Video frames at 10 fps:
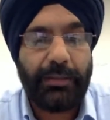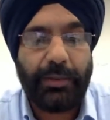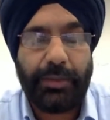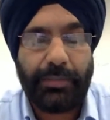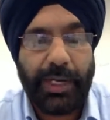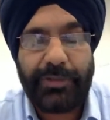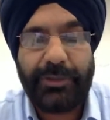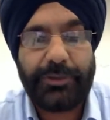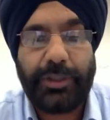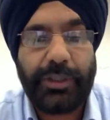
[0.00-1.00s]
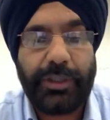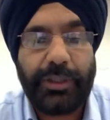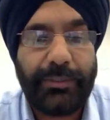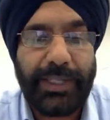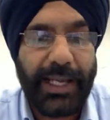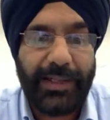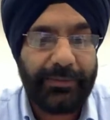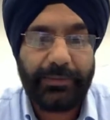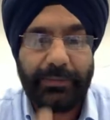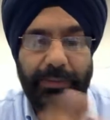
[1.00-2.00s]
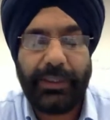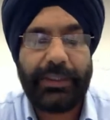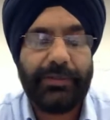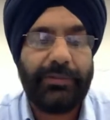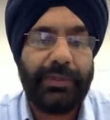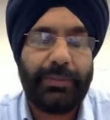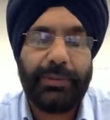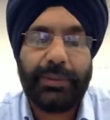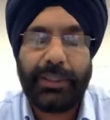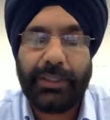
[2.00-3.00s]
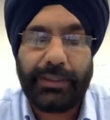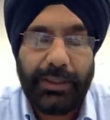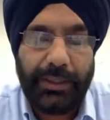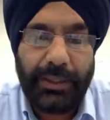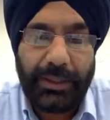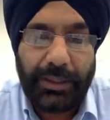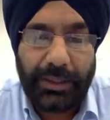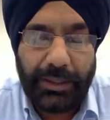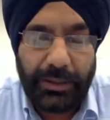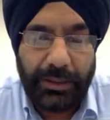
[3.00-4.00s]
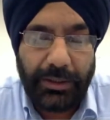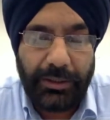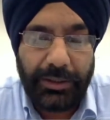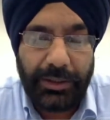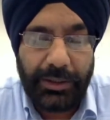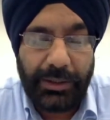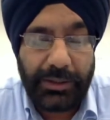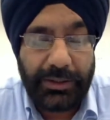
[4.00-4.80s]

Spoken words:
on Mars is not available as it is available on the Earth.